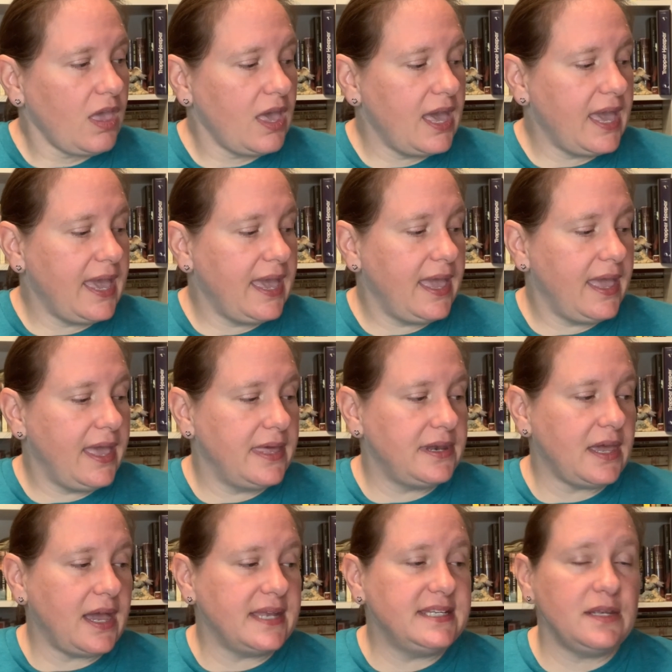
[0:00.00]
And
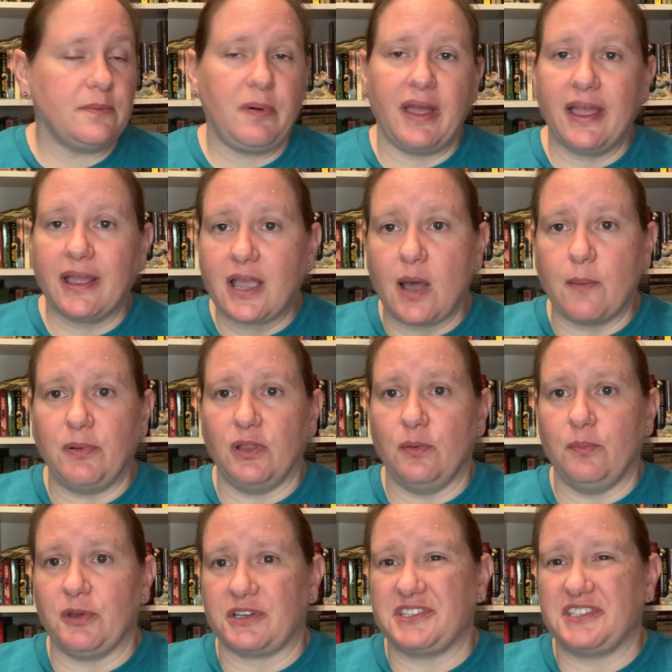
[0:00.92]
I did buy a couple
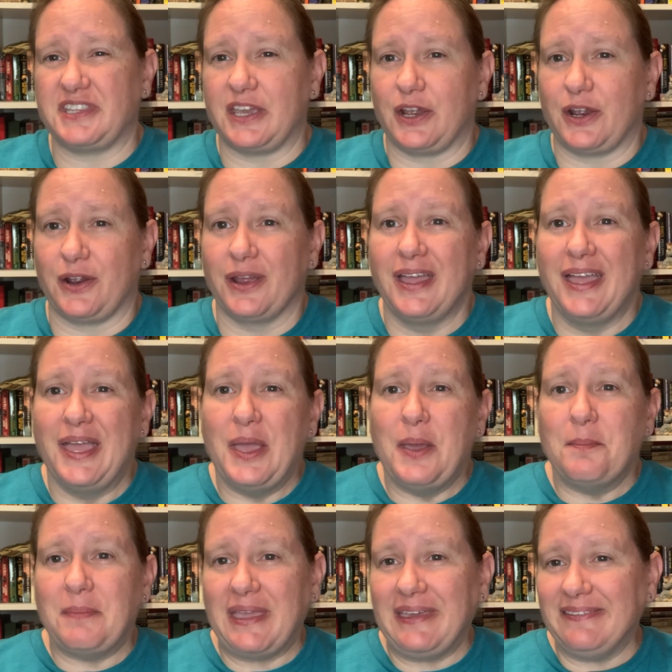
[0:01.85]
of books there,
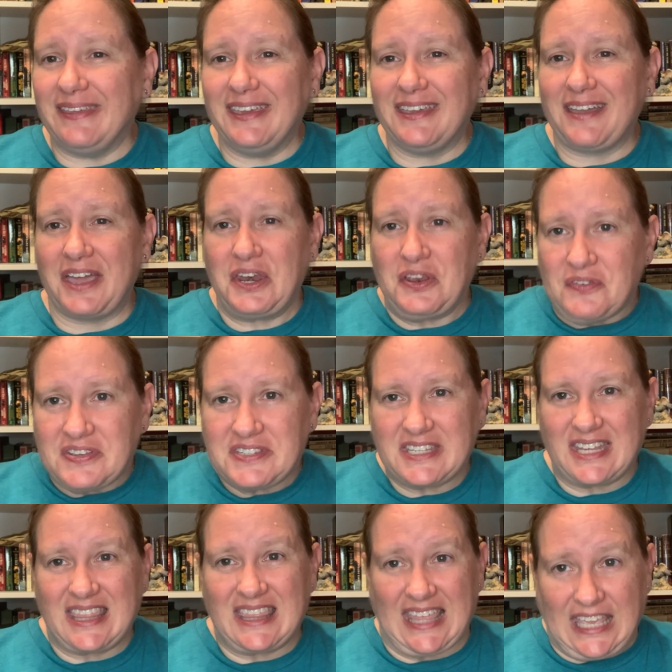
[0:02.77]
mainly kind of as
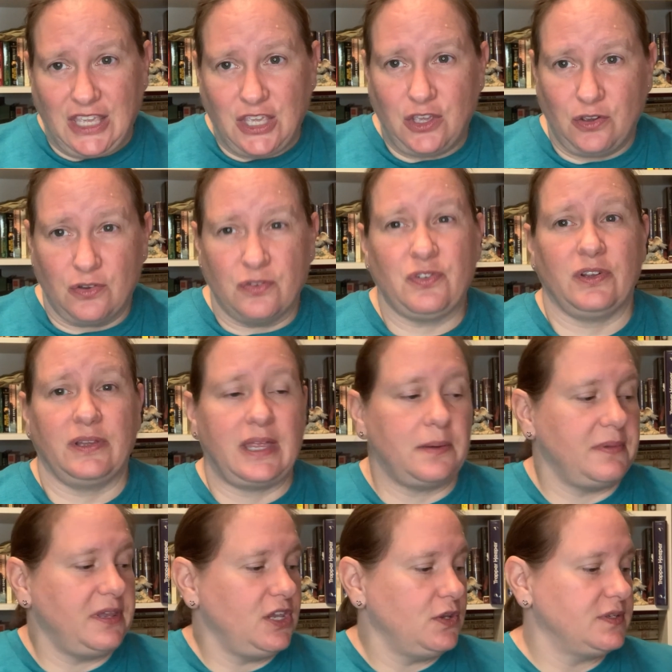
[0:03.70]
a thank you for
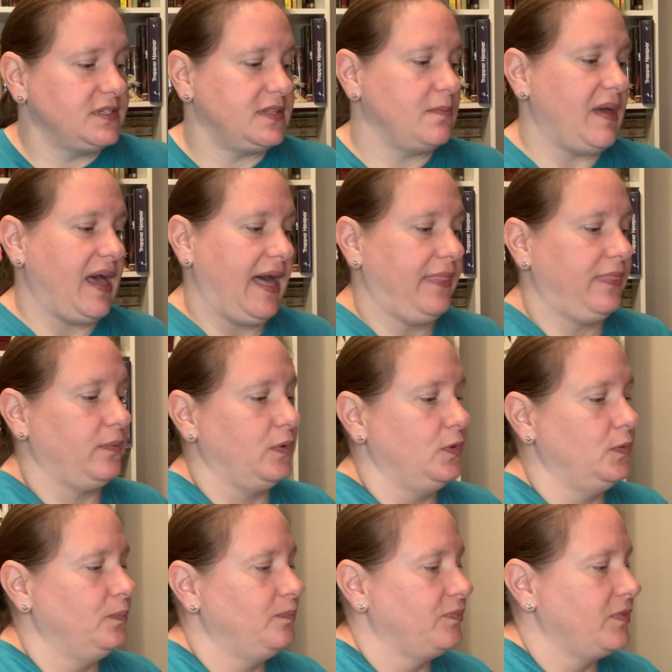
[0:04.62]
letting me use the
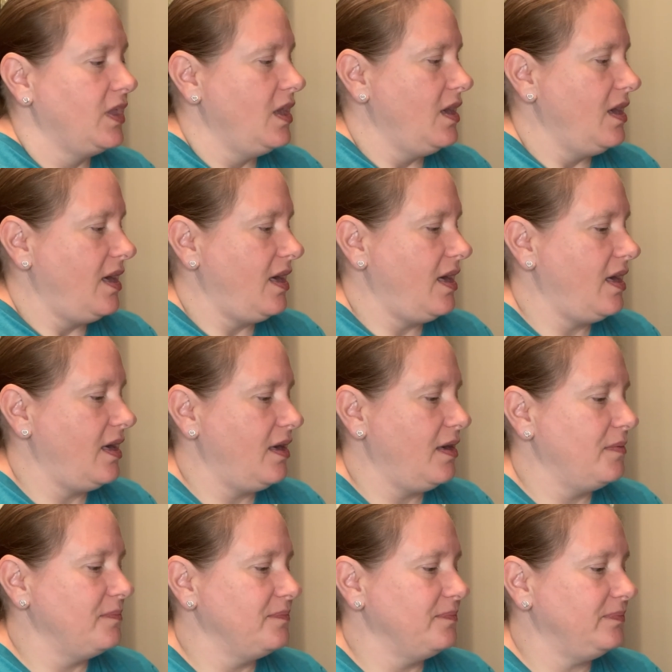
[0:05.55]
bathroom.
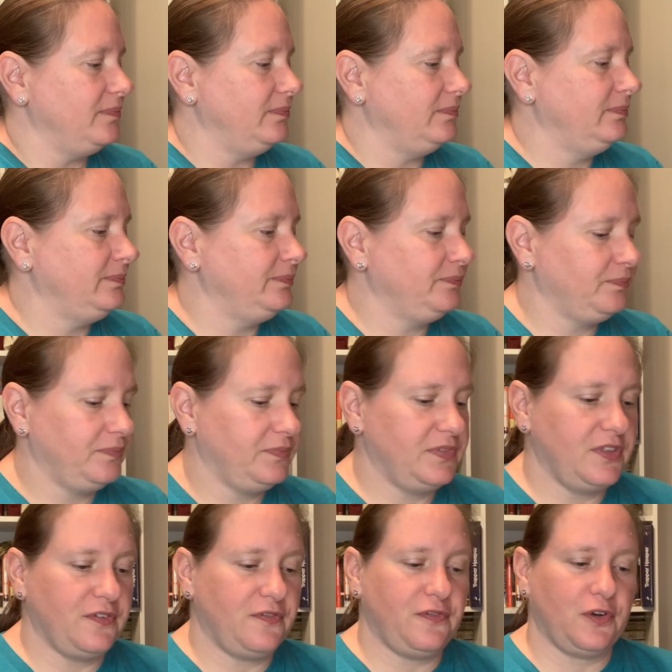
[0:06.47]

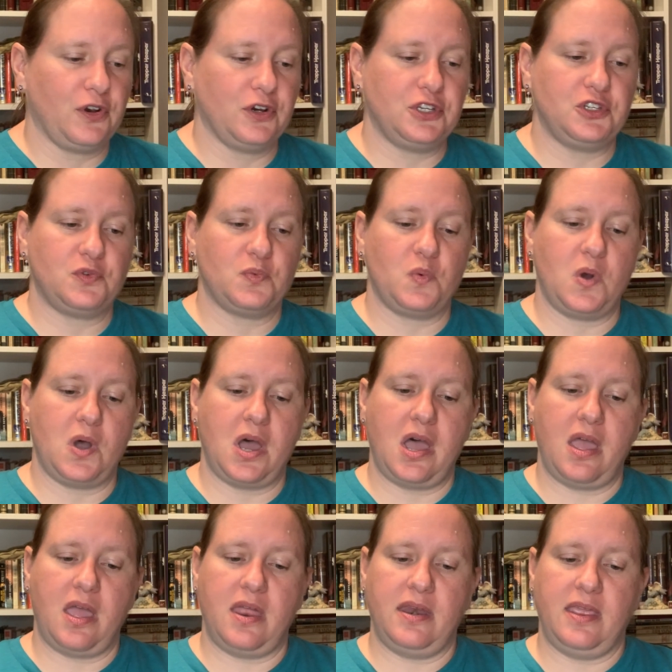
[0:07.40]
The first
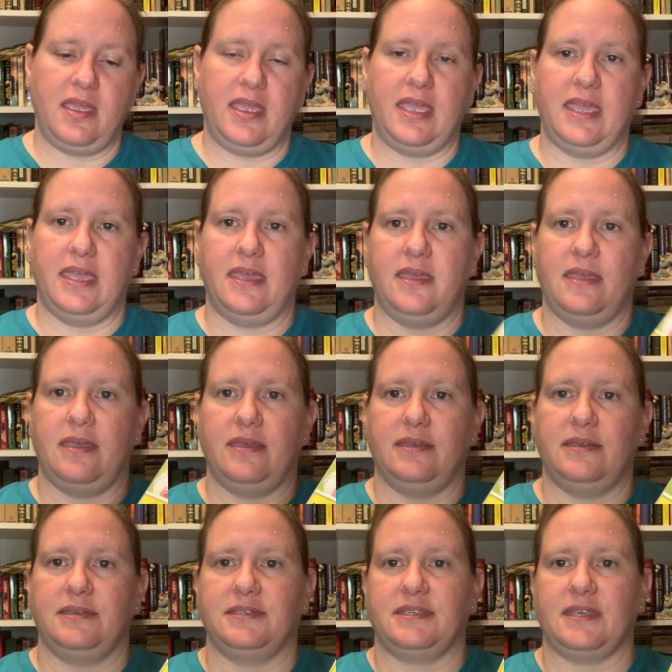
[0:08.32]
one
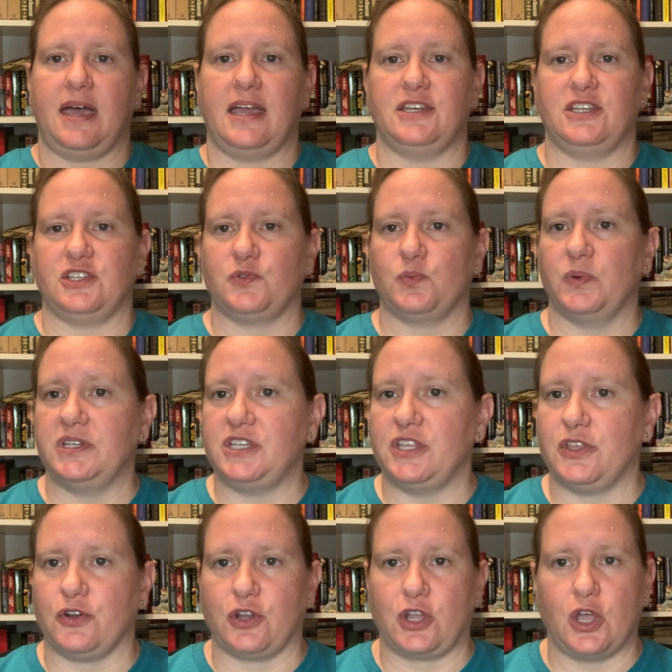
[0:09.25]
is, I just went to
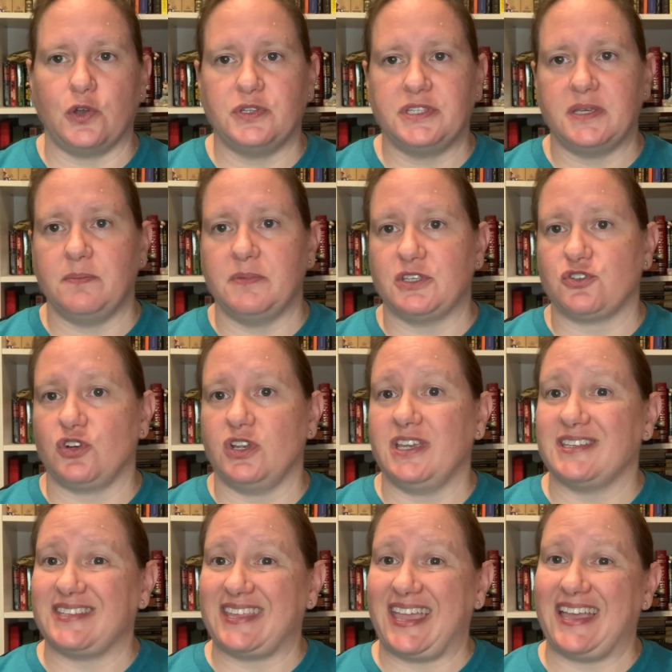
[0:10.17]
their Cozy Mystery
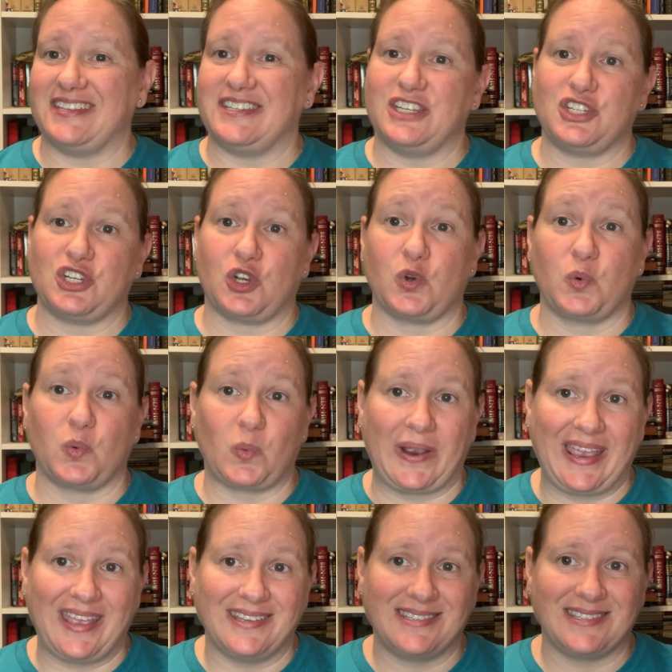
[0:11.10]
because they had such a
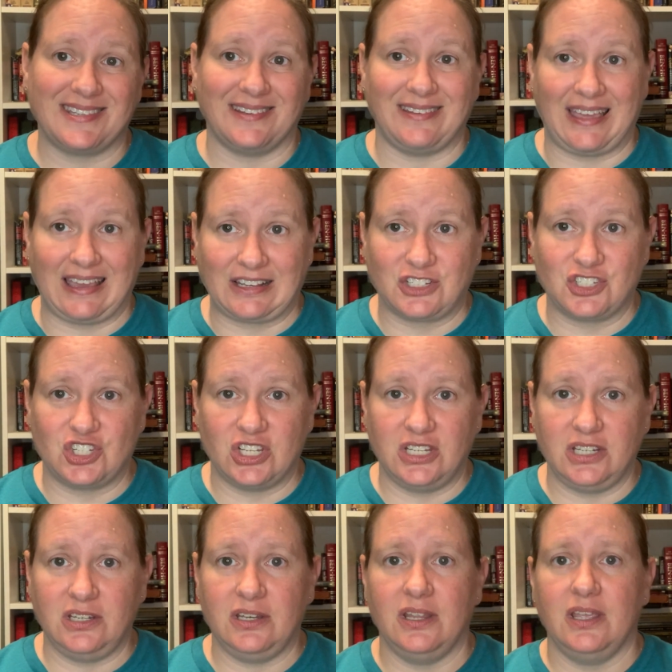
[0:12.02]
great
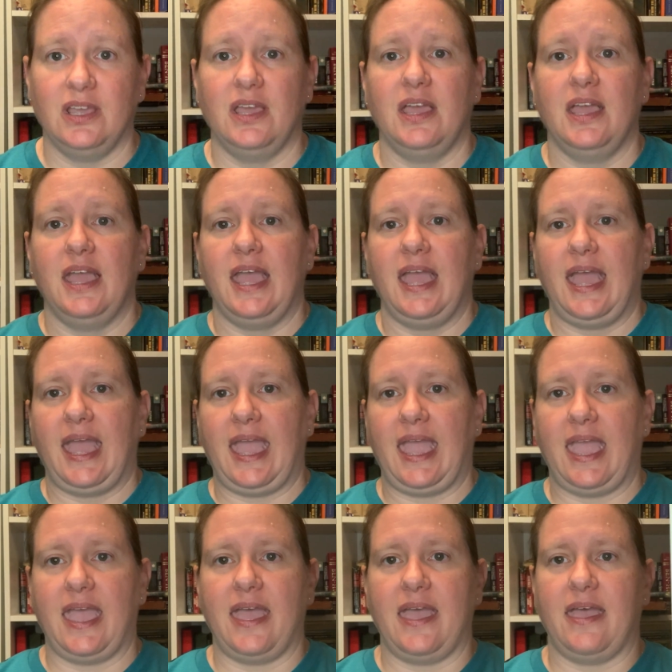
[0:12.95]
selection,
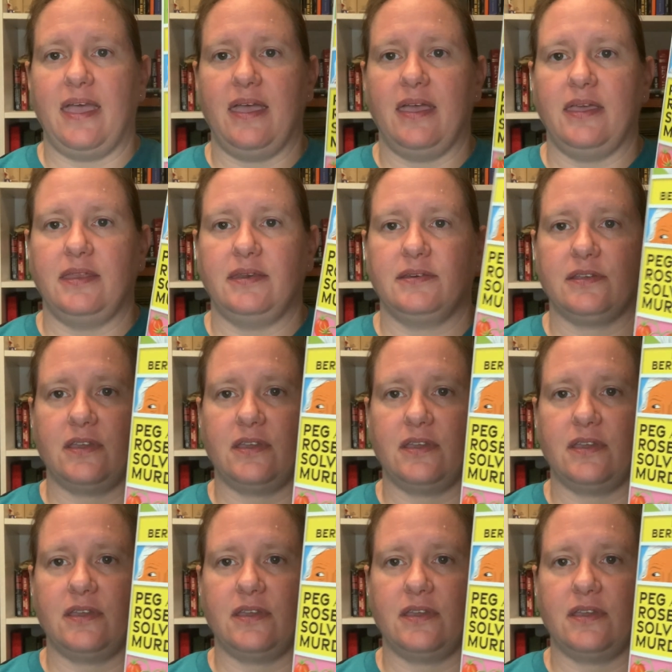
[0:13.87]
and